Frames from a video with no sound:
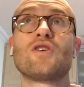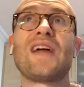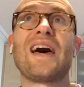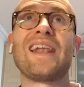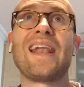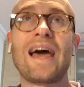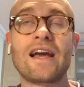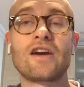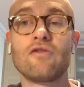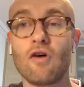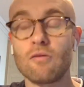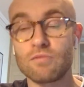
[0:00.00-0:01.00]
that lack
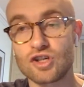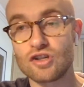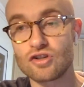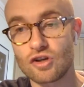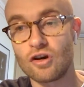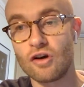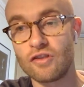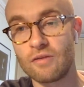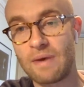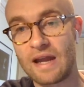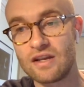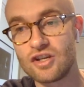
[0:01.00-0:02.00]
of options on the
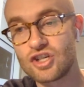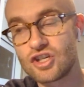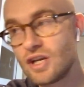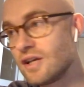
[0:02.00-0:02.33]
bench.